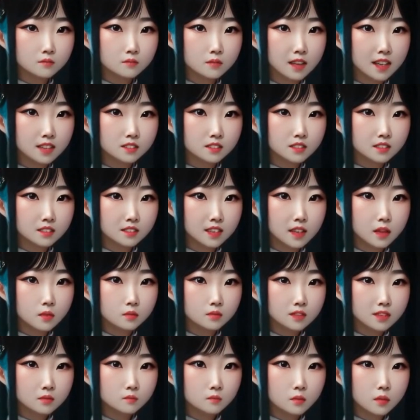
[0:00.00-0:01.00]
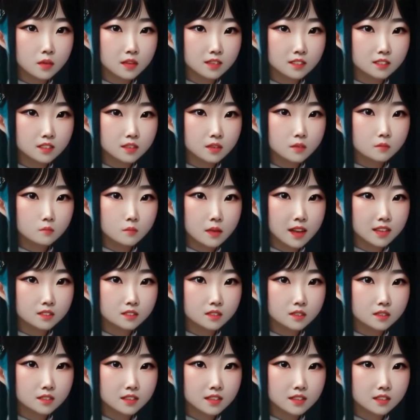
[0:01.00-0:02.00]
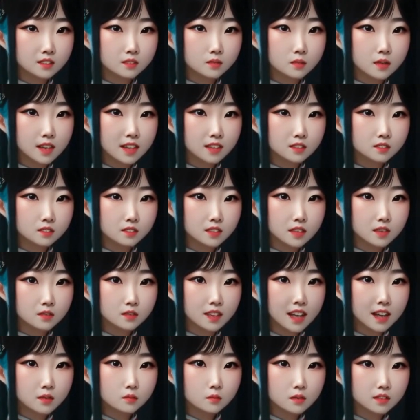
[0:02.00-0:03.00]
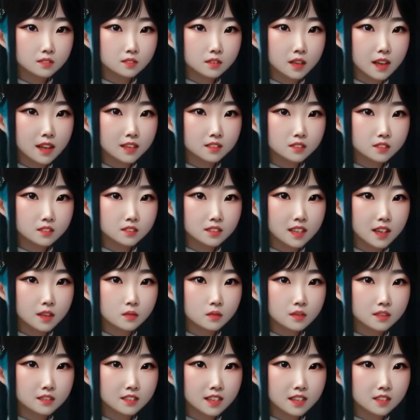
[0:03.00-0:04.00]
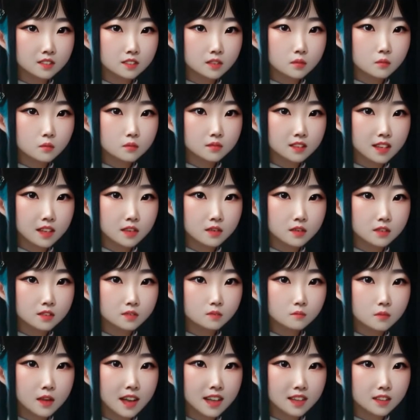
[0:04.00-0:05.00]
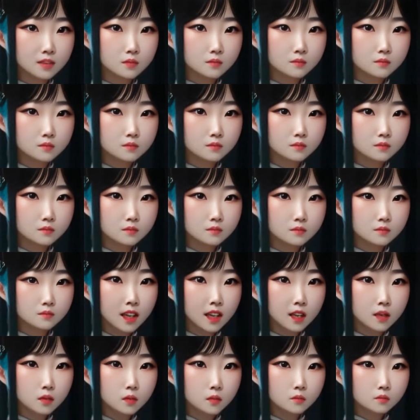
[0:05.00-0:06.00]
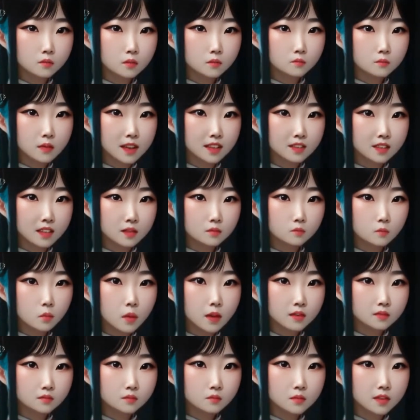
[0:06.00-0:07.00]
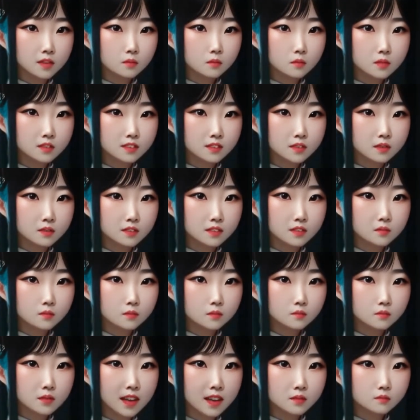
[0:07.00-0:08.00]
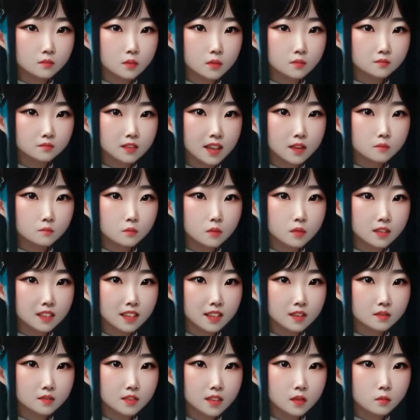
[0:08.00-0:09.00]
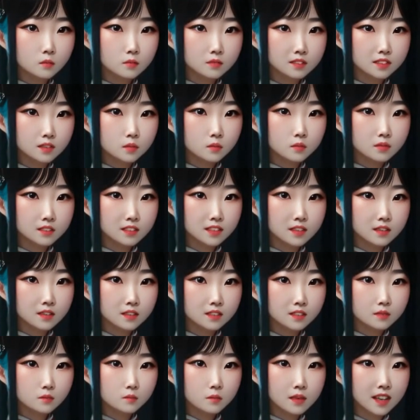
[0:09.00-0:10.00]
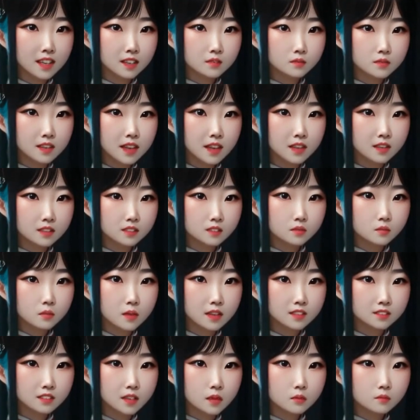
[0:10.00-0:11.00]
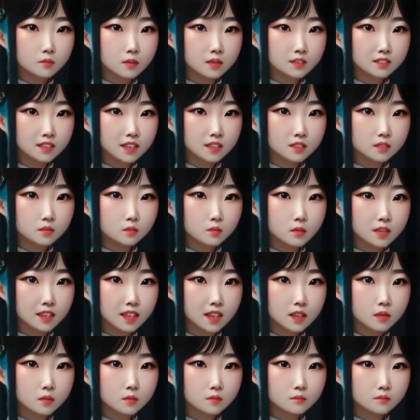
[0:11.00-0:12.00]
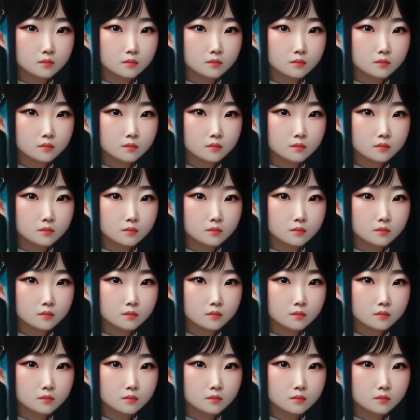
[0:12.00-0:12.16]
As she delved deeper into the mansion's history, she uncovered a tragic tale that sent shivers down her spine. Hollowbrook Manor had once been the residence of the Van Thorn family, who mysteriously disappeared without a trace over a century ago.